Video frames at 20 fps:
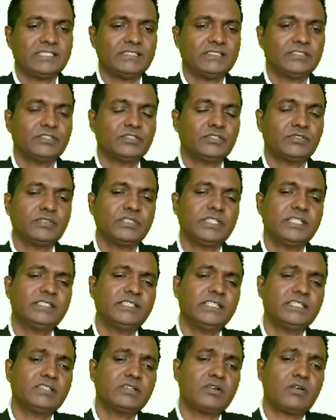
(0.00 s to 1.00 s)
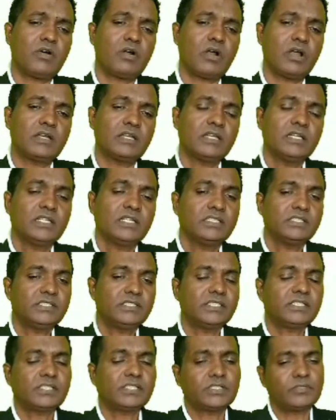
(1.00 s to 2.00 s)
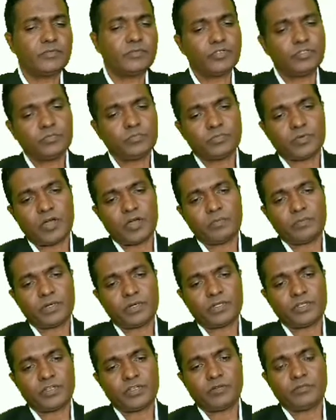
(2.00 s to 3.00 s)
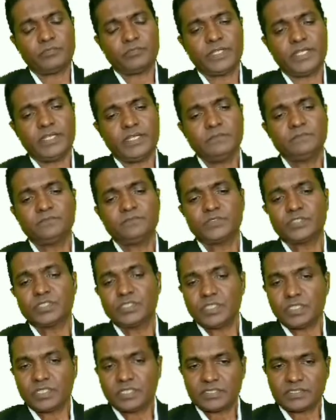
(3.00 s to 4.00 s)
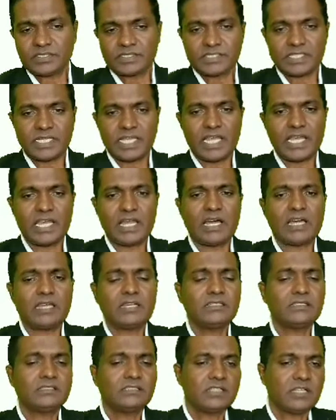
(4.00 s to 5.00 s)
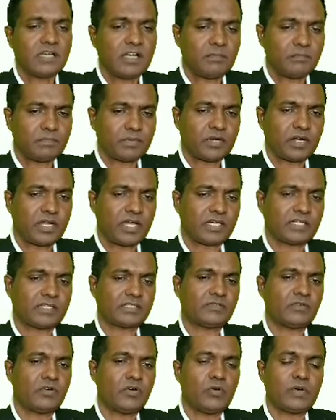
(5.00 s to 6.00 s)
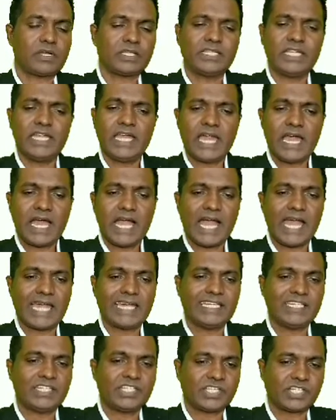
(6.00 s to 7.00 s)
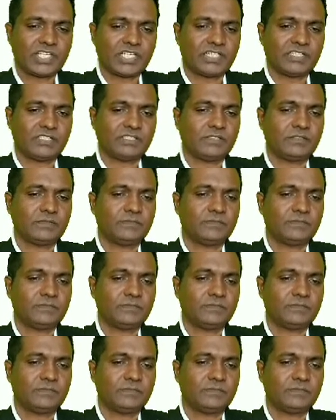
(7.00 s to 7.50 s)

So this is called distributive property of the scalar product over the addition.